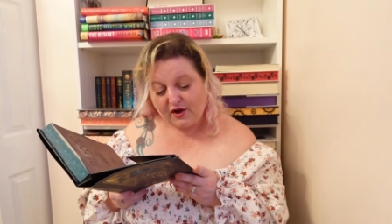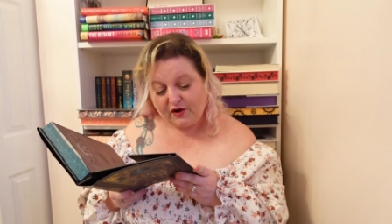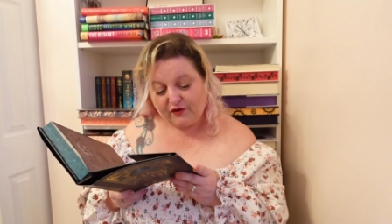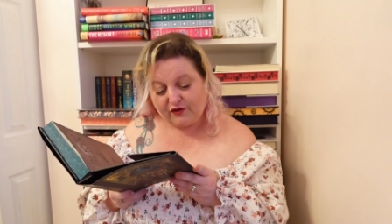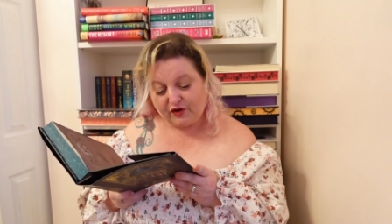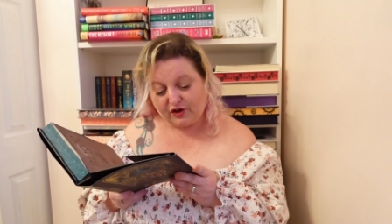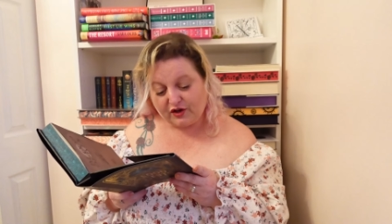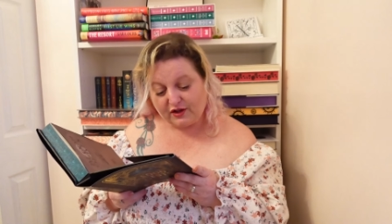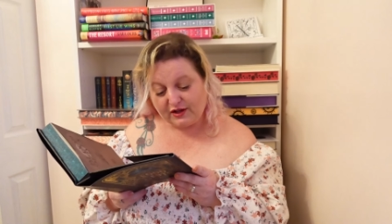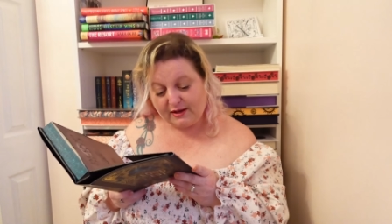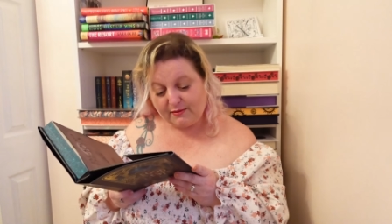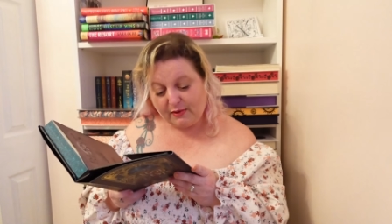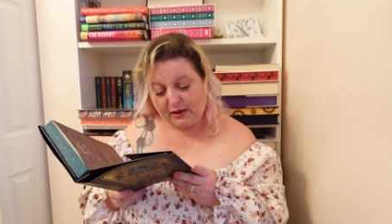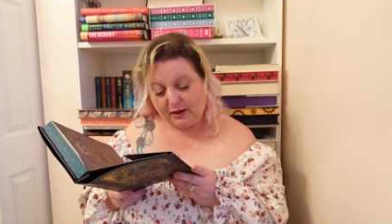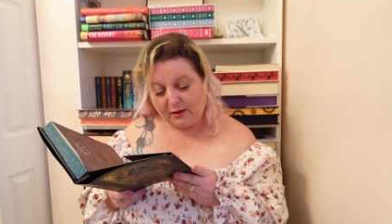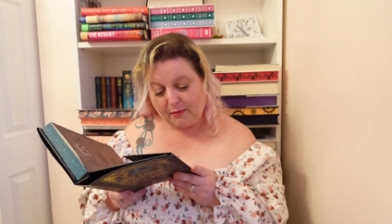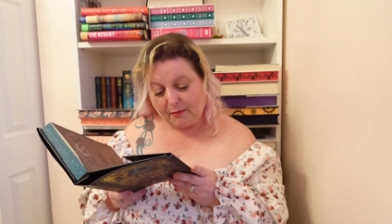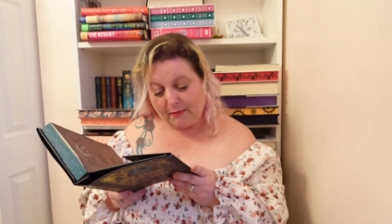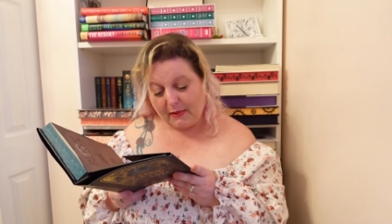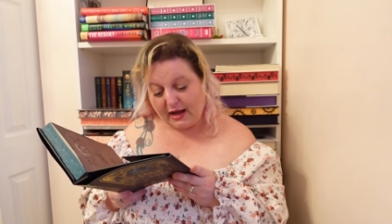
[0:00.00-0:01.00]
For
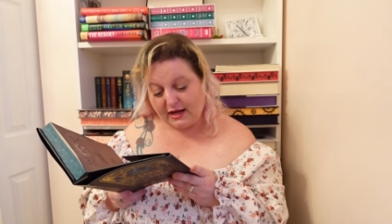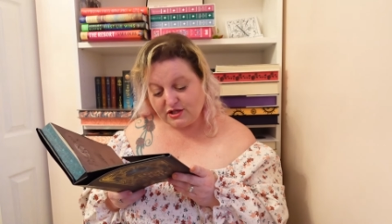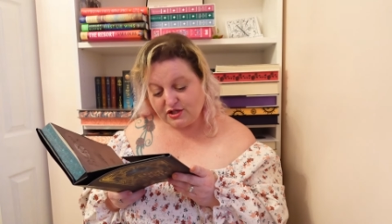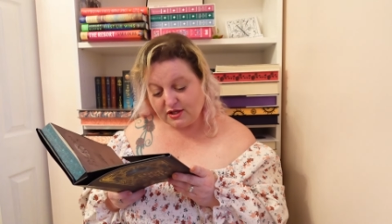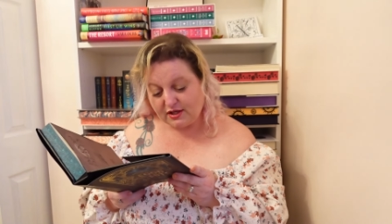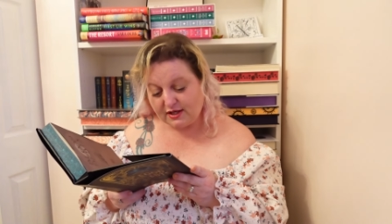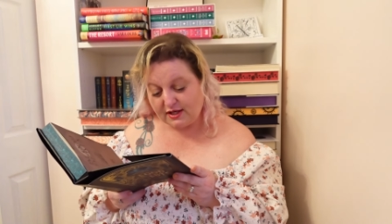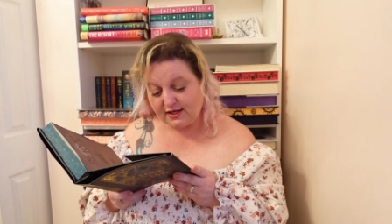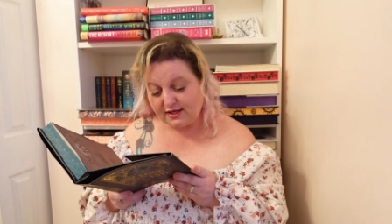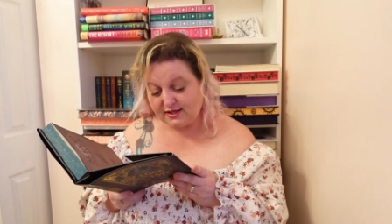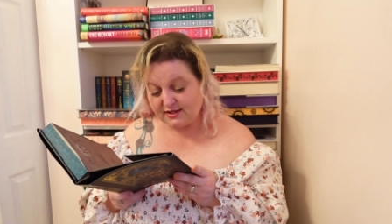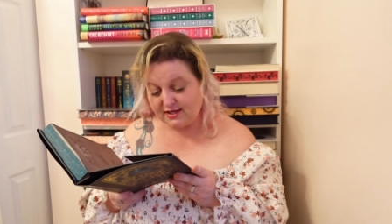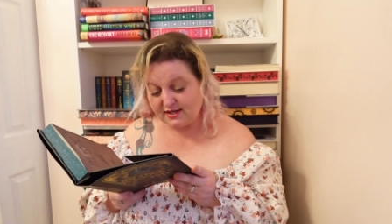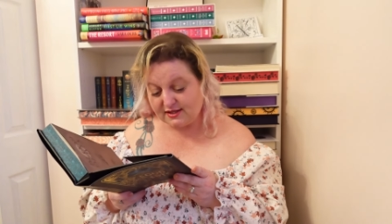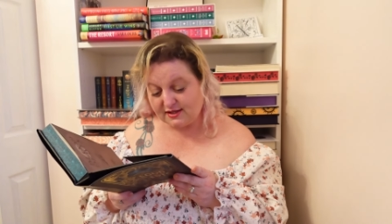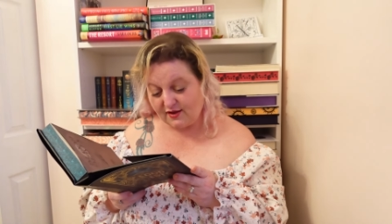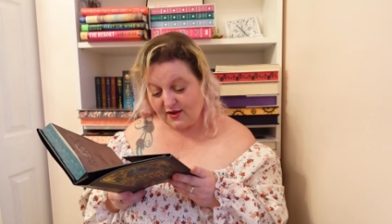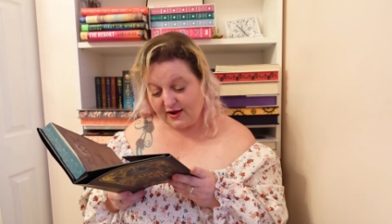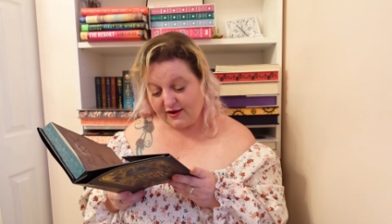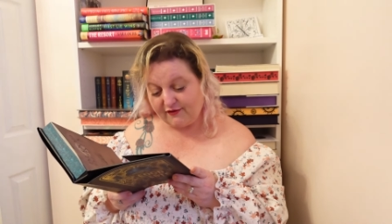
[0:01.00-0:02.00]
Clement, magic is
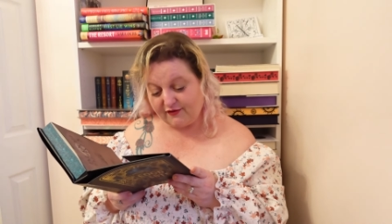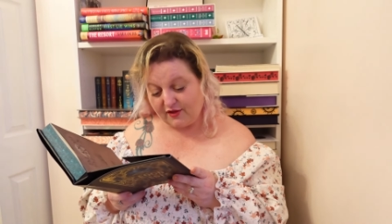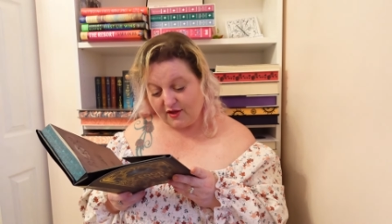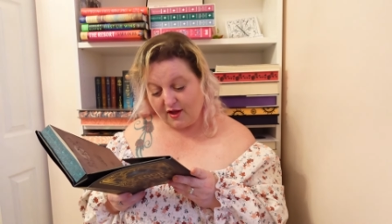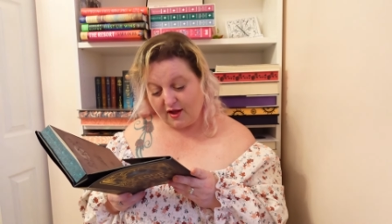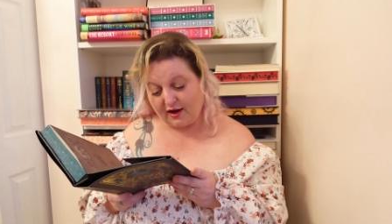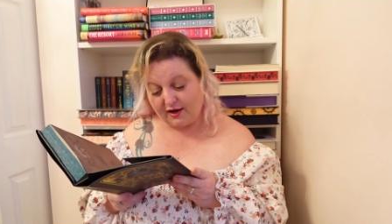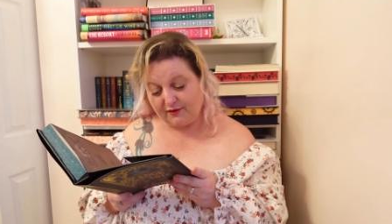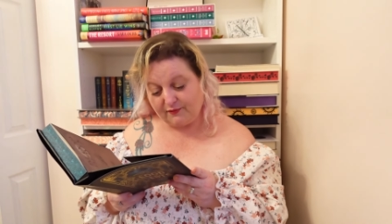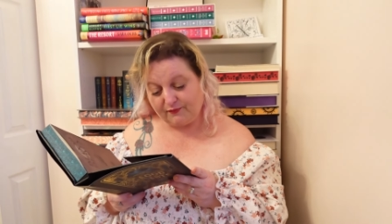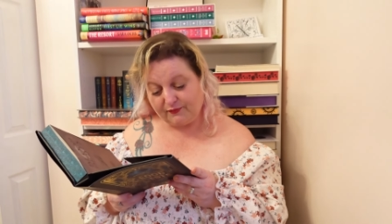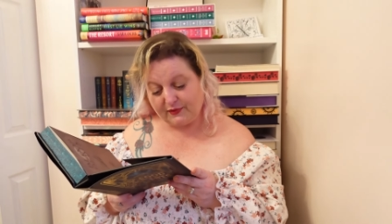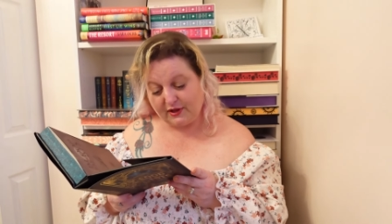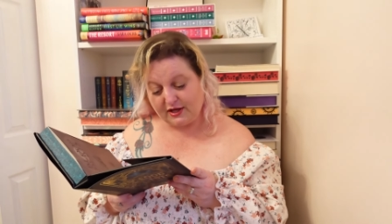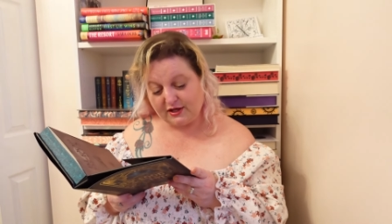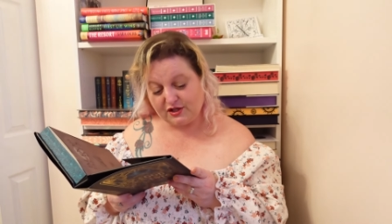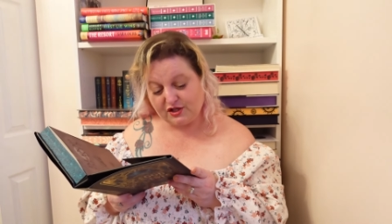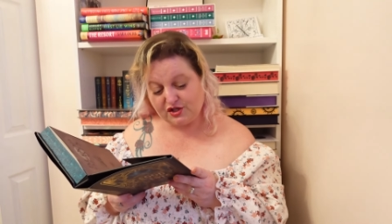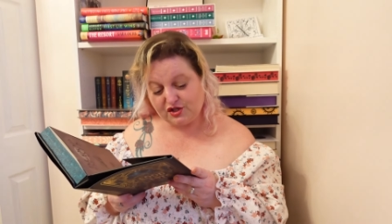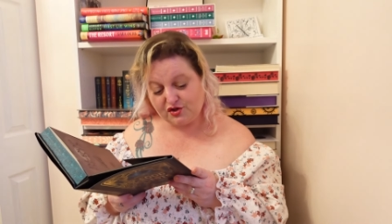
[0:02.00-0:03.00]
his lifeline,
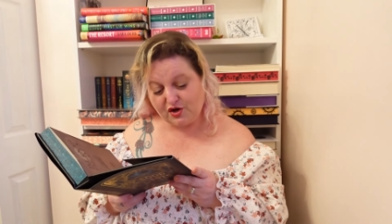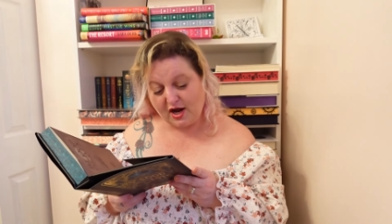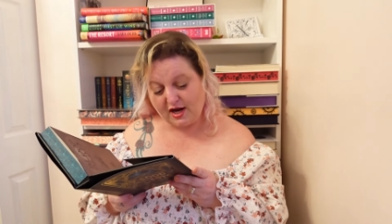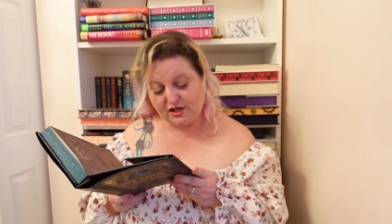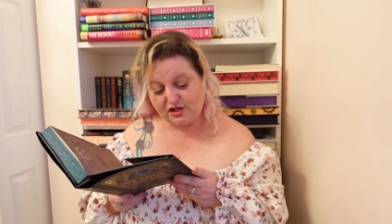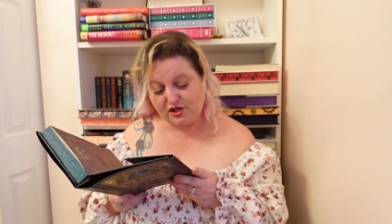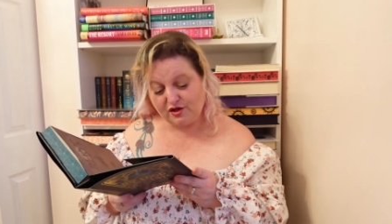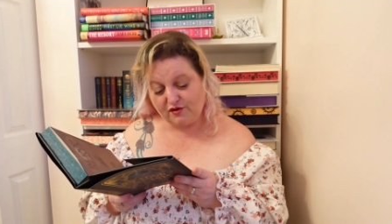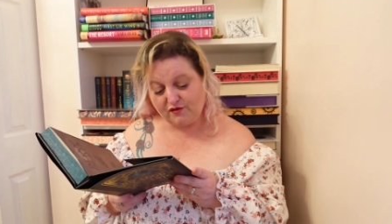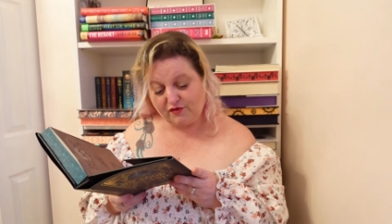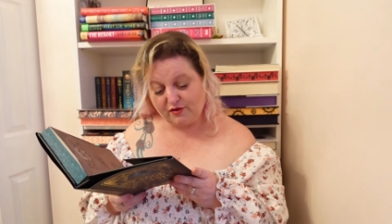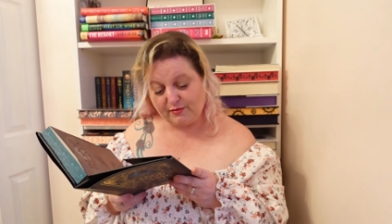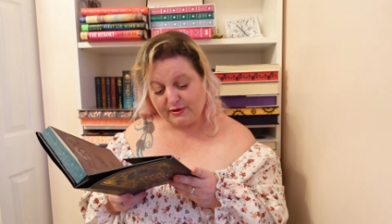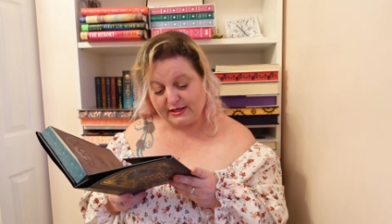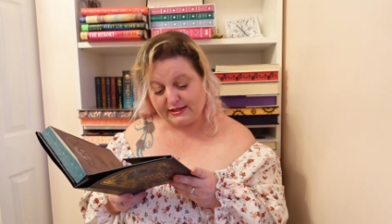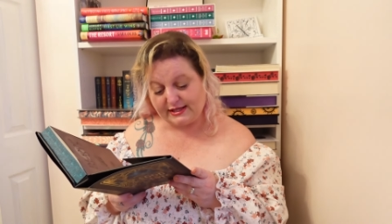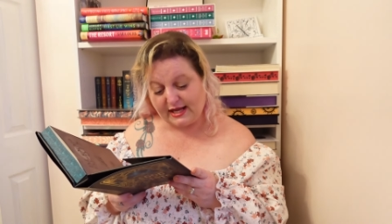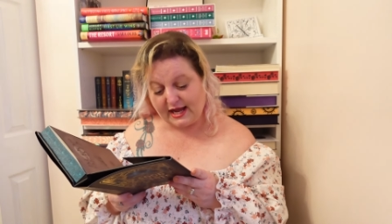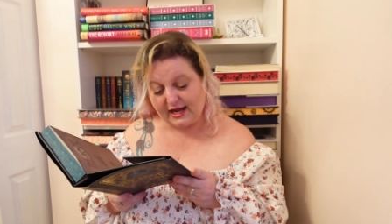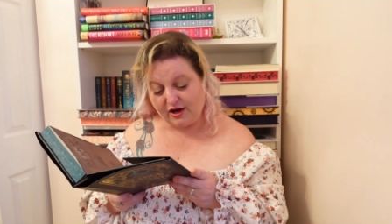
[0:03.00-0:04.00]
a distraction from
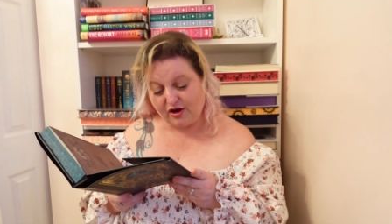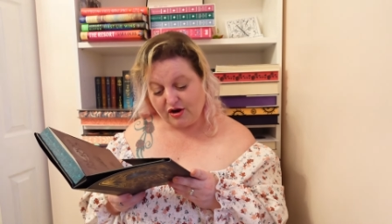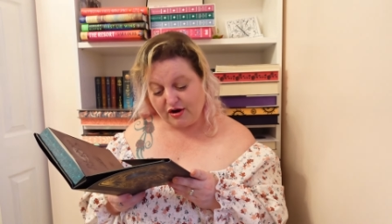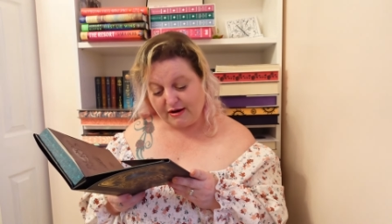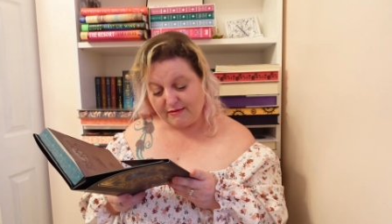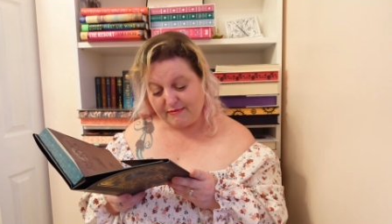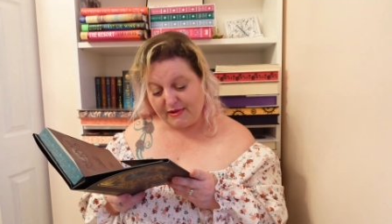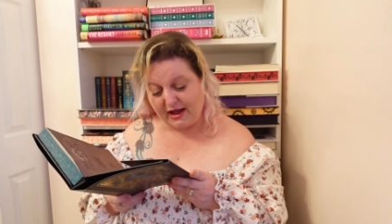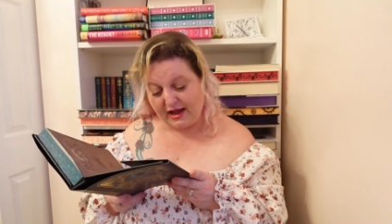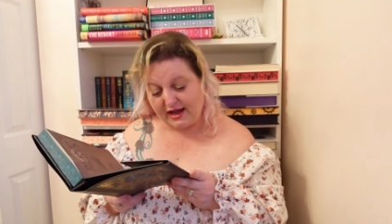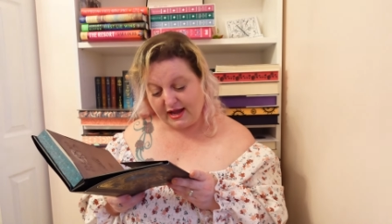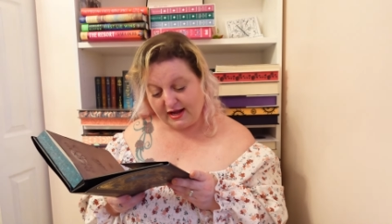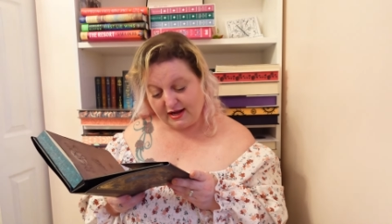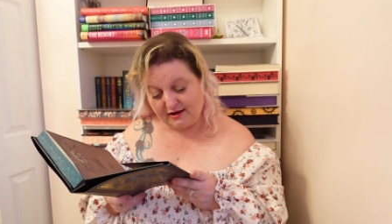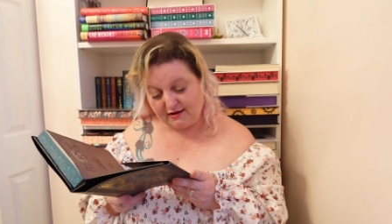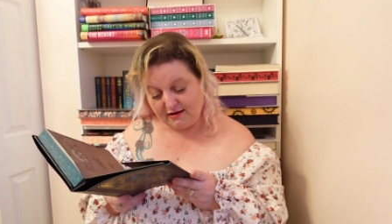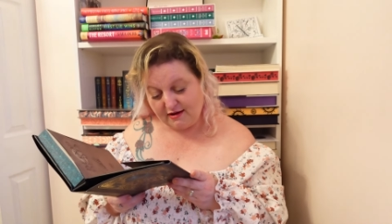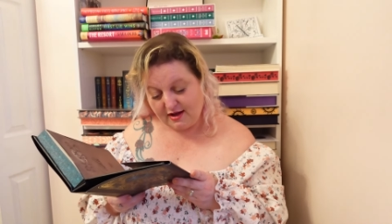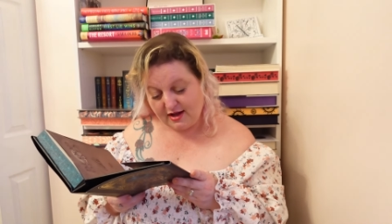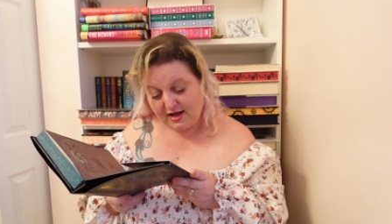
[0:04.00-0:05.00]
his anger and pain,